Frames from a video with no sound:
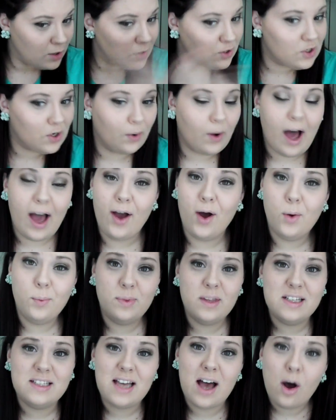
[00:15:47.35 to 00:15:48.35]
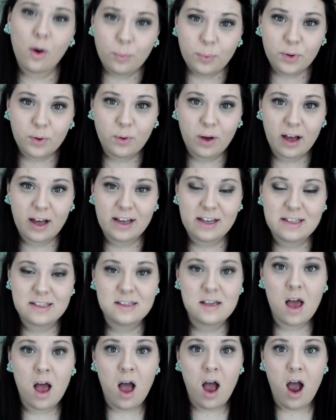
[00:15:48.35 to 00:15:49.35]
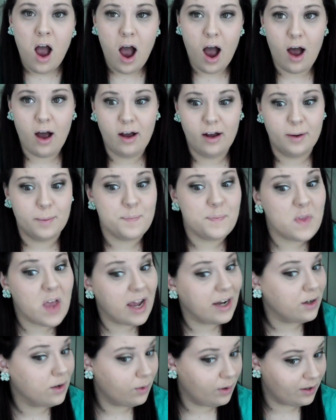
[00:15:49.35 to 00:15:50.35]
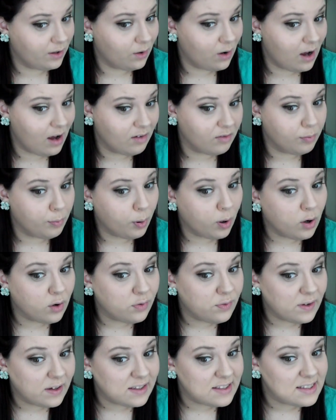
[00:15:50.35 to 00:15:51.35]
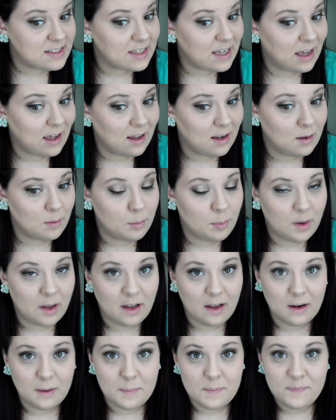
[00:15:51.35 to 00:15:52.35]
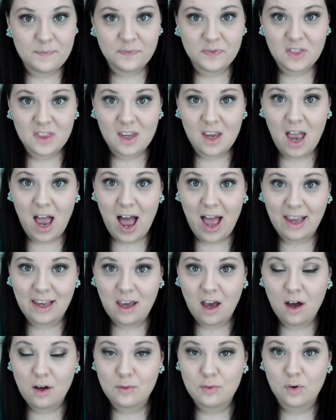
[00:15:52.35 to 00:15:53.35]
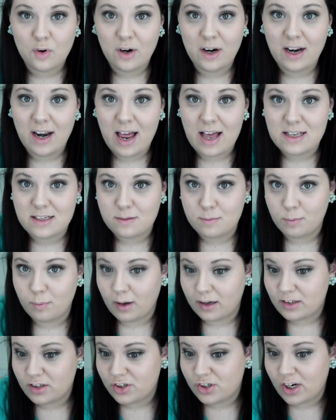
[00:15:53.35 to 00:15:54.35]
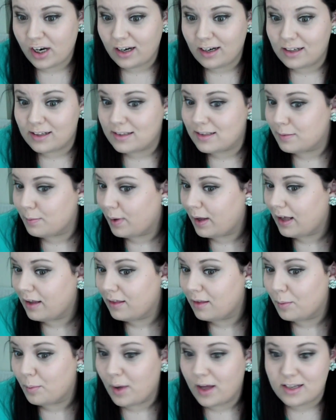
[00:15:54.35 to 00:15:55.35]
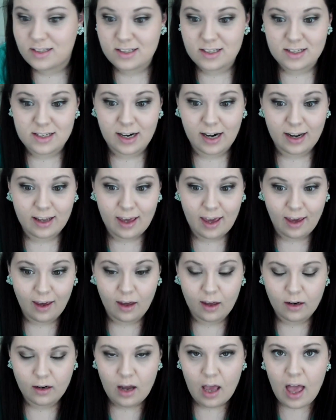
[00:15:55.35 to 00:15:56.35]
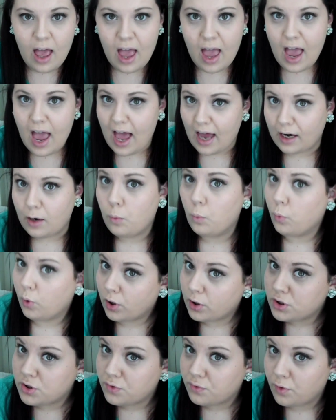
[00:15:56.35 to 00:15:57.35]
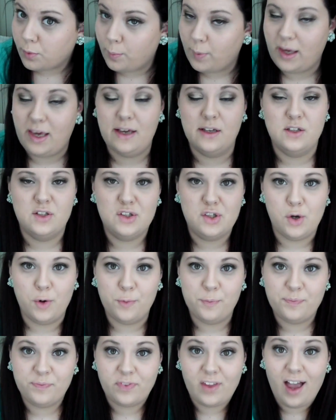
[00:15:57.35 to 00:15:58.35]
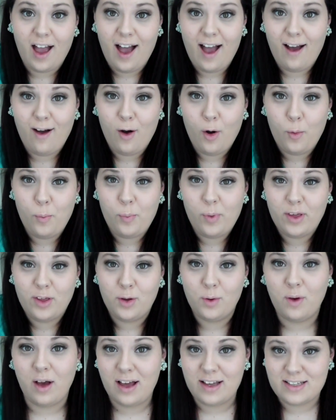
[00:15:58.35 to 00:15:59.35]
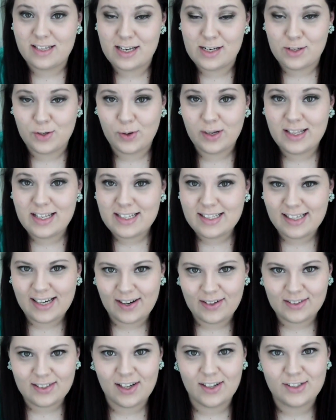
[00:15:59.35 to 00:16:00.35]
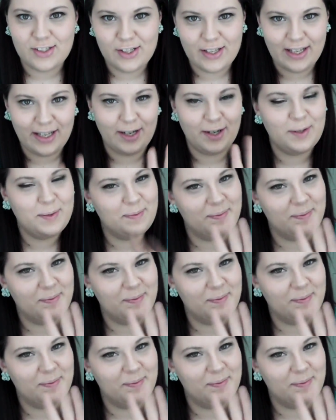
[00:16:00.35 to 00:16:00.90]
So I hope this helped you guys. I know I don't have perfect skin, but I cover it as much and as the best that I can, and it works for me. So I hope you guys enjoyed this, and I'll talk to you later.